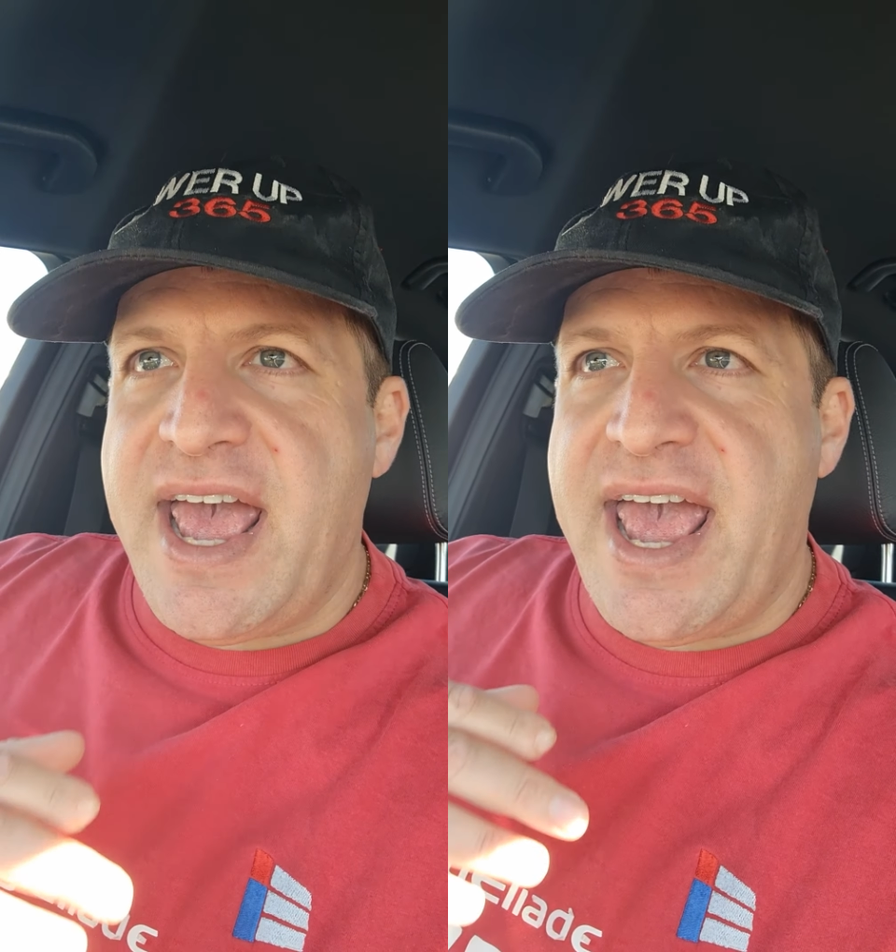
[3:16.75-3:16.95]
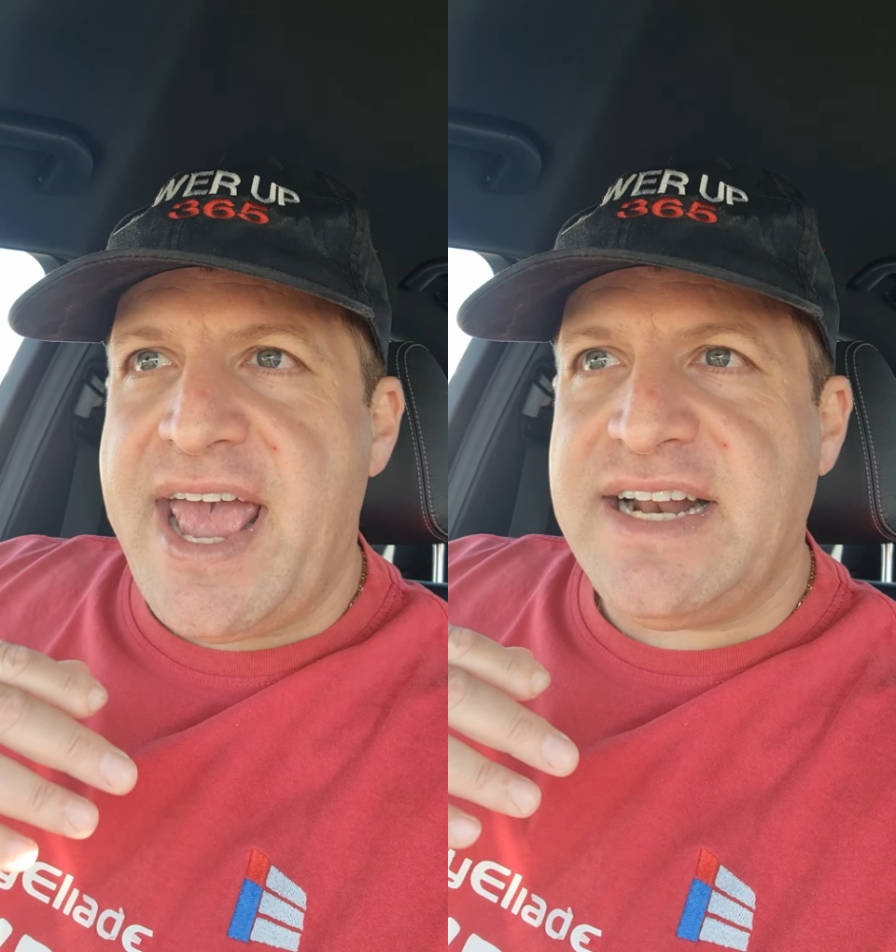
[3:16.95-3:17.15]

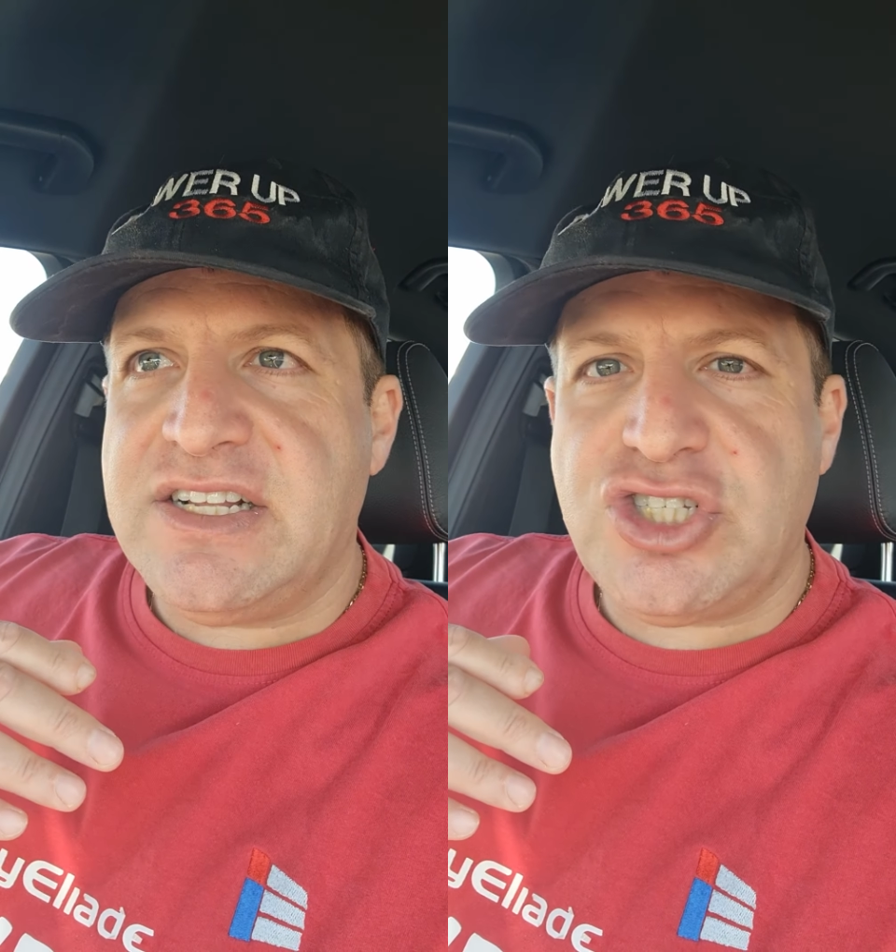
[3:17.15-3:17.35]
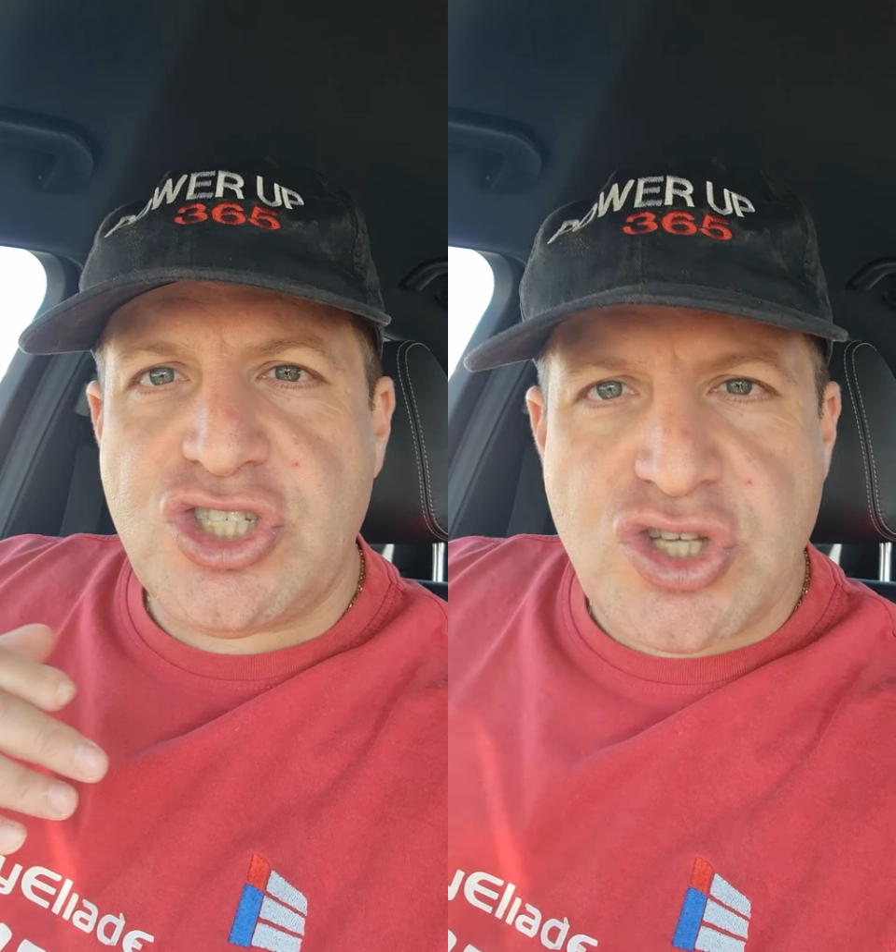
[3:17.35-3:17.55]

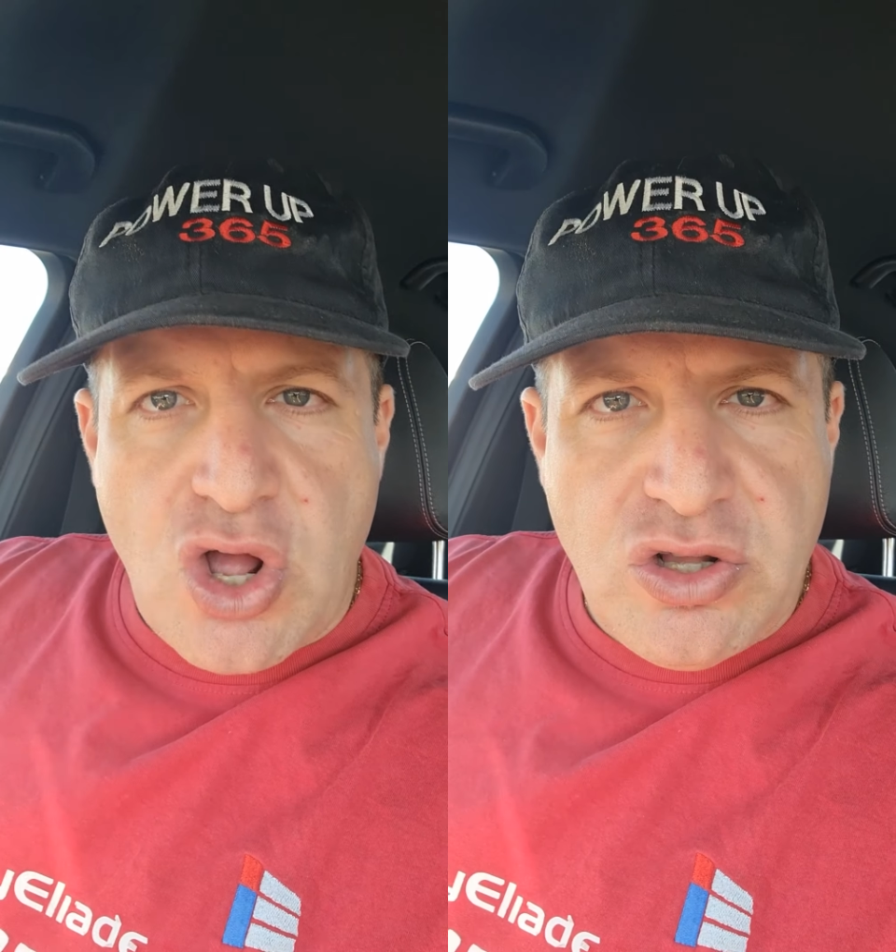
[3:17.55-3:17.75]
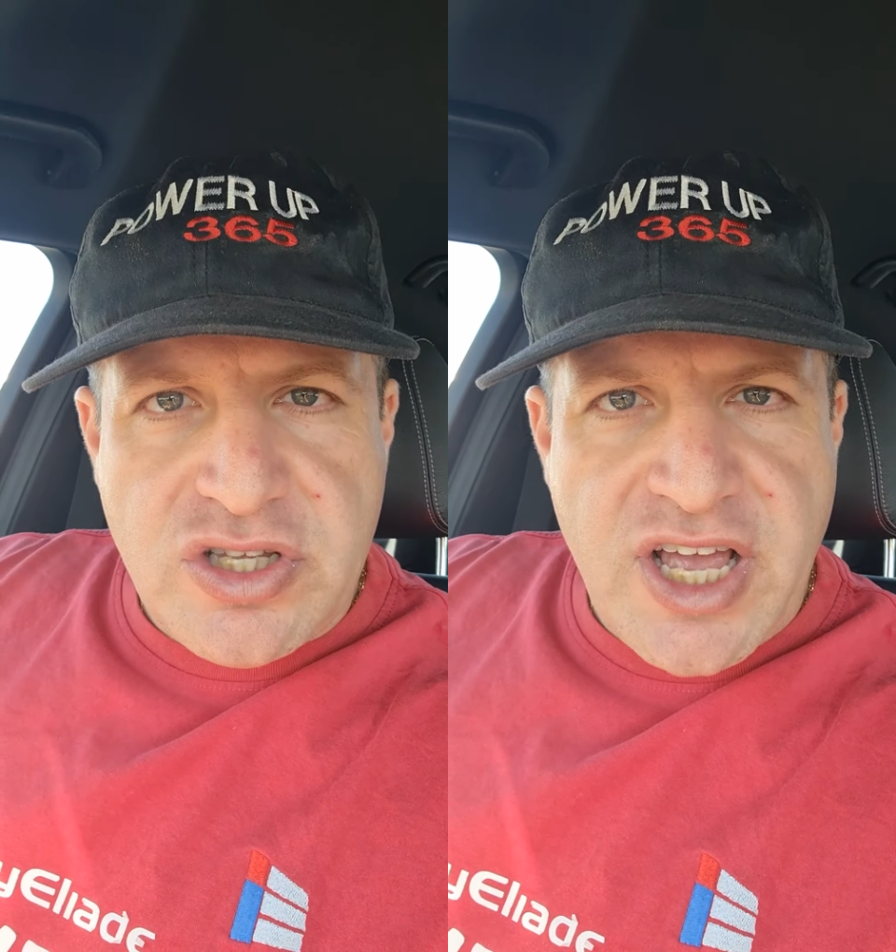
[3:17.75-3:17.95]
and
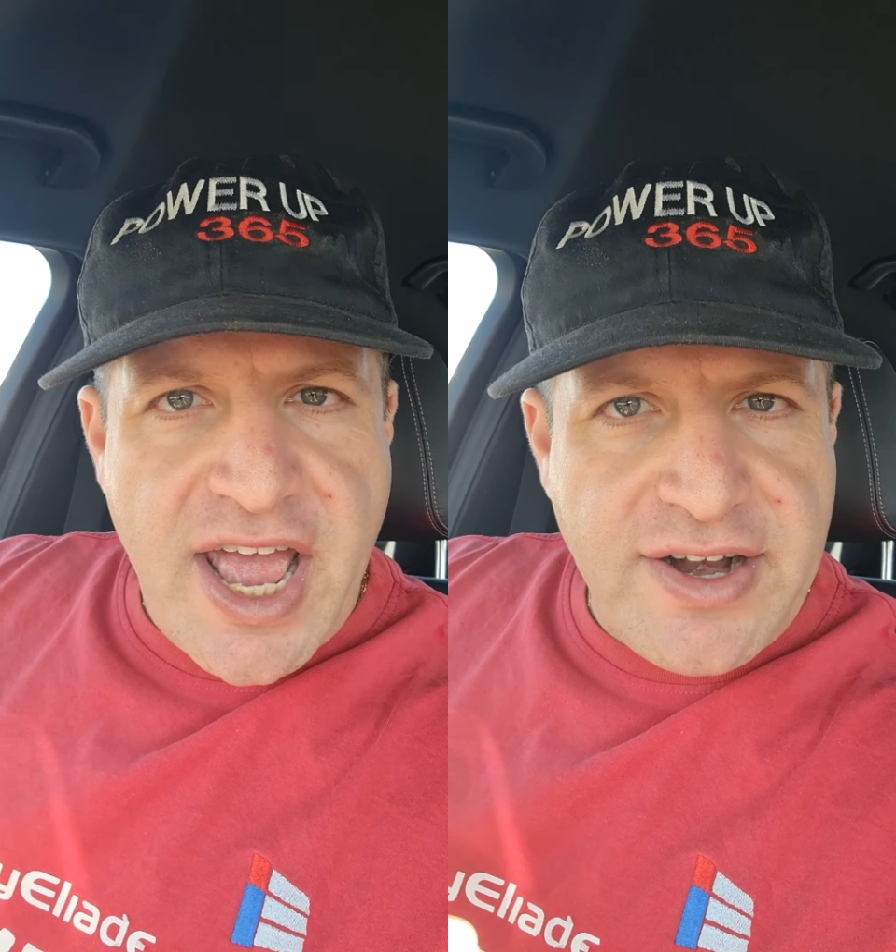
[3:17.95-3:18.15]
sulk